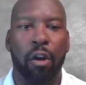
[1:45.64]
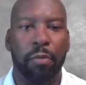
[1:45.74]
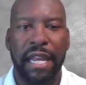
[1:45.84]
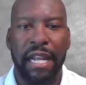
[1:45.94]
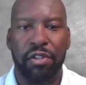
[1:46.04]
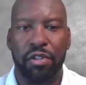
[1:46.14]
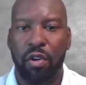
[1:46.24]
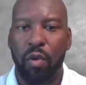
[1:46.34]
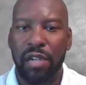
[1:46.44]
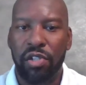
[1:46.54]
I hope that answers
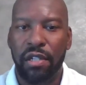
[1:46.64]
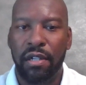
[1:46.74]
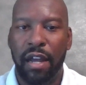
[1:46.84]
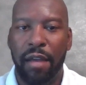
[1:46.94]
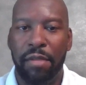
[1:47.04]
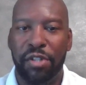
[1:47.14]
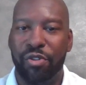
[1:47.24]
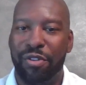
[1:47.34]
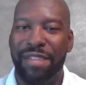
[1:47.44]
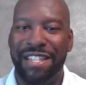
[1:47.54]
your question,
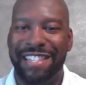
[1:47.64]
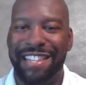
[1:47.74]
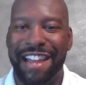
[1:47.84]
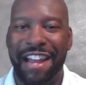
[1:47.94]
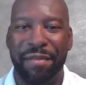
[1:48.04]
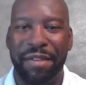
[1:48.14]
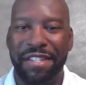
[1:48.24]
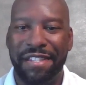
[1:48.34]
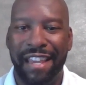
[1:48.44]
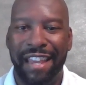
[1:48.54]
Mr. and Mrs.
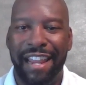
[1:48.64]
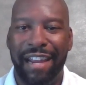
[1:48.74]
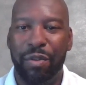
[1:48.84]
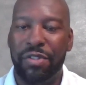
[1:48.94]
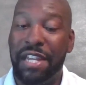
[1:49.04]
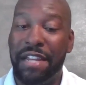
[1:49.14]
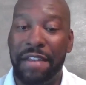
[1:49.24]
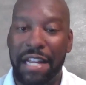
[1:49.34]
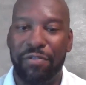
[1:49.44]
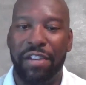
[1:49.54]
Anonymous, and we'll see you
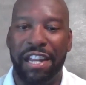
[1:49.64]
in the next